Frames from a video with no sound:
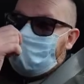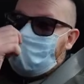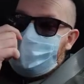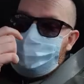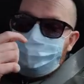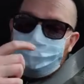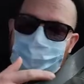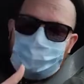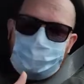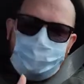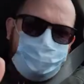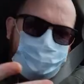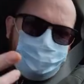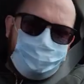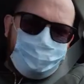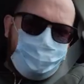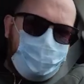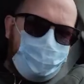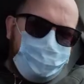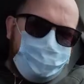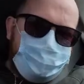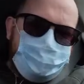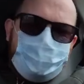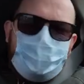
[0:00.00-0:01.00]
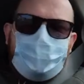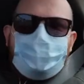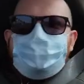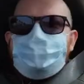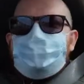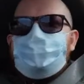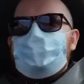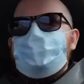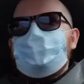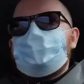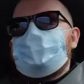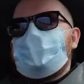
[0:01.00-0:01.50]
anyway, I've
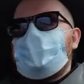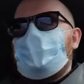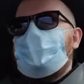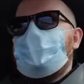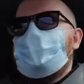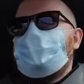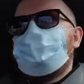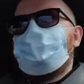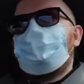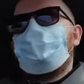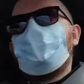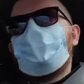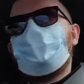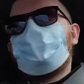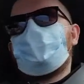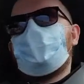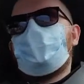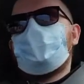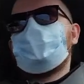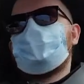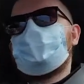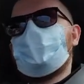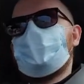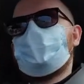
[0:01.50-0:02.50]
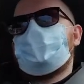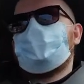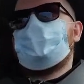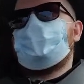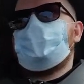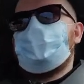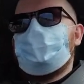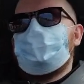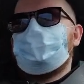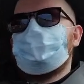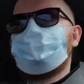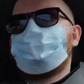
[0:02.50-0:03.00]
contacted this guy. I've
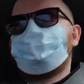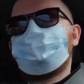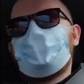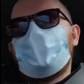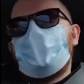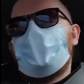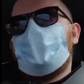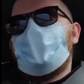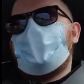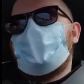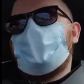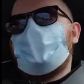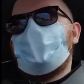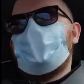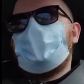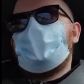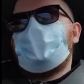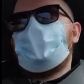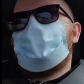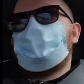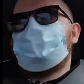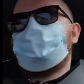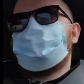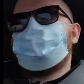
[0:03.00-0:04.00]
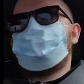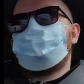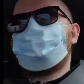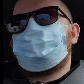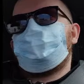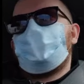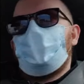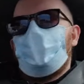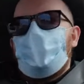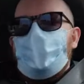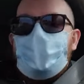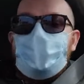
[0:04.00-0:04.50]
contacted him, and
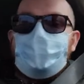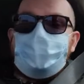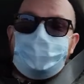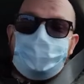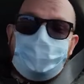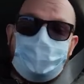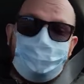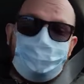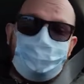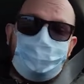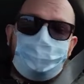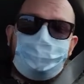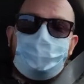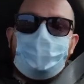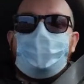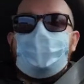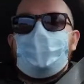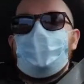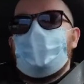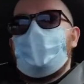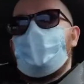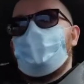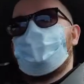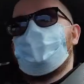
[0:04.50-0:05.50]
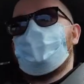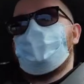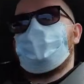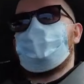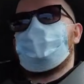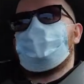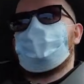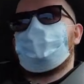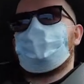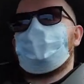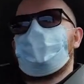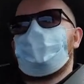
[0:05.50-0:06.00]
we're gonna see if we can make it
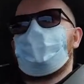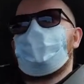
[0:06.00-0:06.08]
happen.